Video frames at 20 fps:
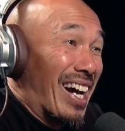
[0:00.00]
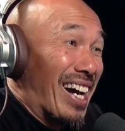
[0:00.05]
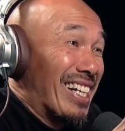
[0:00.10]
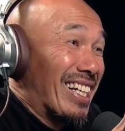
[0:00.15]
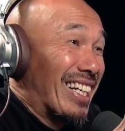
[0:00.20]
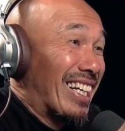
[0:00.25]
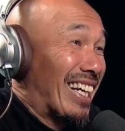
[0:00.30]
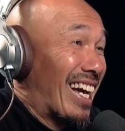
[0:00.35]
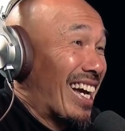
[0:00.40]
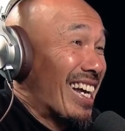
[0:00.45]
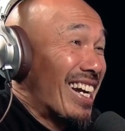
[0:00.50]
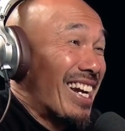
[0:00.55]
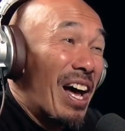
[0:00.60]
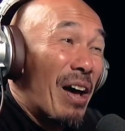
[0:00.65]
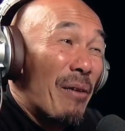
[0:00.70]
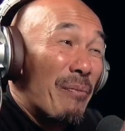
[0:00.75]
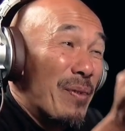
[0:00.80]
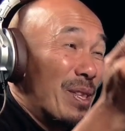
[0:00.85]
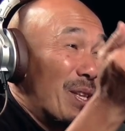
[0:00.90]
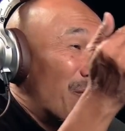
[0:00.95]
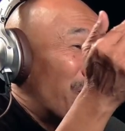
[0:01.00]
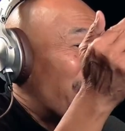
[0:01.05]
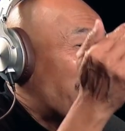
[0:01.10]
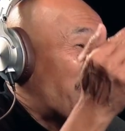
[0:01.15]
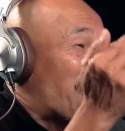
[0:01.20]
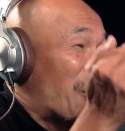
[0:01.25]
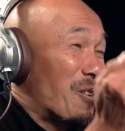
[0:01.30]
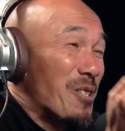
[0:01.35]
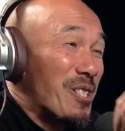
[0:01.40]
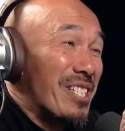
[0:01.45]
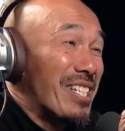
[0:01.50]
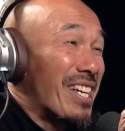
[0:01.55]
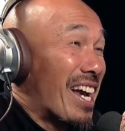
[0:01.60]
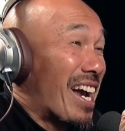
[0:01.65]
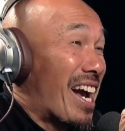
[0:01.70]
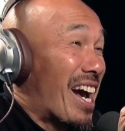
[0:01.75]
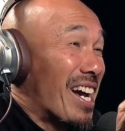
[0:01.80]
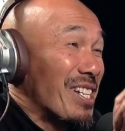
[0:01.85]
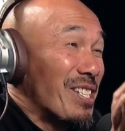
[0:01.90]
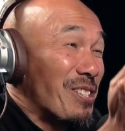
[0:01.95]
I get up, and the first
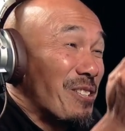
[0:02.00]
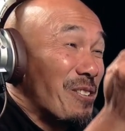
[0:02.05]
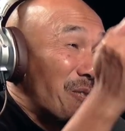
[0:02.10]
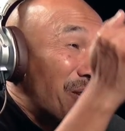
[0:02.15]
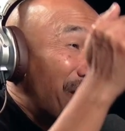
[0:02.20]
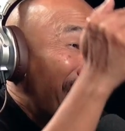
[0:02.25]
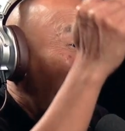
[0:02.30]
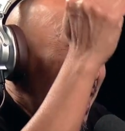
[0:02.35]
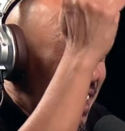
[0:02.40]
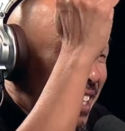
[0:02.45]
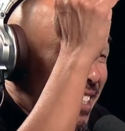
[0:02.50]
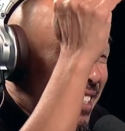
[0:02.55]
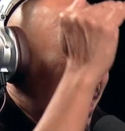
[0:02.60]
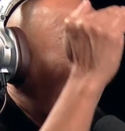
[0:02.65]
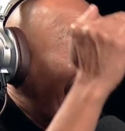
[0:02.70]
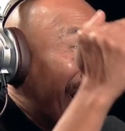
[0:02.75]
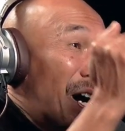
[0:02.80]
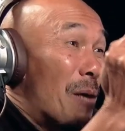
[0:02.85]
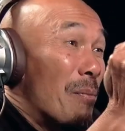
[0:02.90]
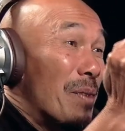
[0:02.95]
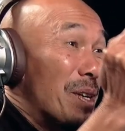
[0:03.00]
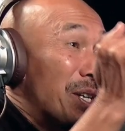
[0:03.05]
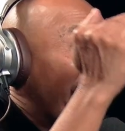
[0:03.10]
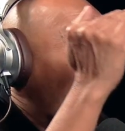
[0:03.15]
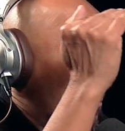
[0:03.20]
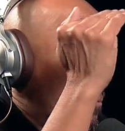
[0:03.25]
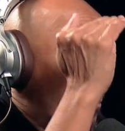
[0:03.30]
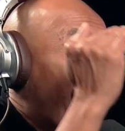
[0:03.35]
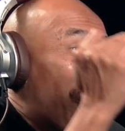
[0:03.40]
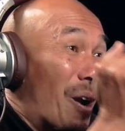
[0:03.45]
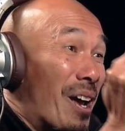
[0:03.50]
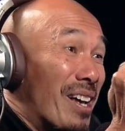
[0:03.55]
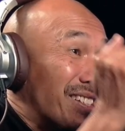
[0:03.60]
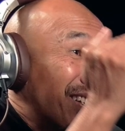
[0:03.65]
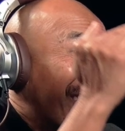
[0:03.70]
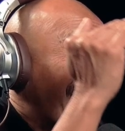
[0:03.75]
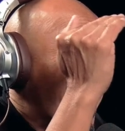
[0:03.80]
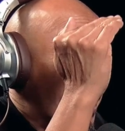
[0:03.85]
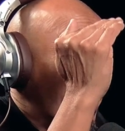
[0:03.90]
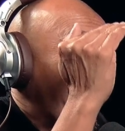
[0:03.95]
thing I do is come into the
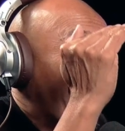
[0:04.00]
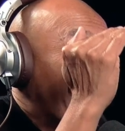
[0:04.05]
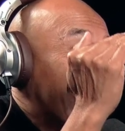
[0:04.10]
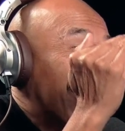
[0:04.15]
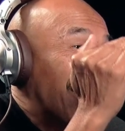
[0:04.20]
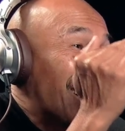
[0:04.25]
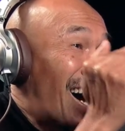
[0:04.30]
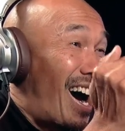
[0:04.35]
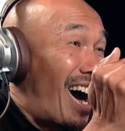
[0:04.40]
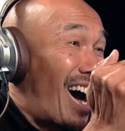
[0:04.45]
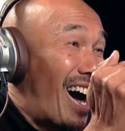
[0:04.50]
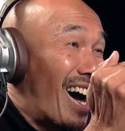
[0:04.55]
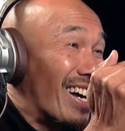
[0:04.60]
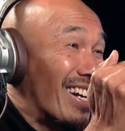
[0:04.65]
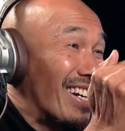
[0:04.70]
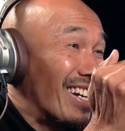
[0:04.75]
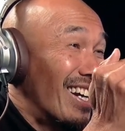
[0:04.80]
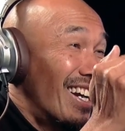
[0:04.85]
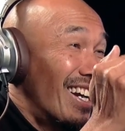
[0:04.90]
presence of God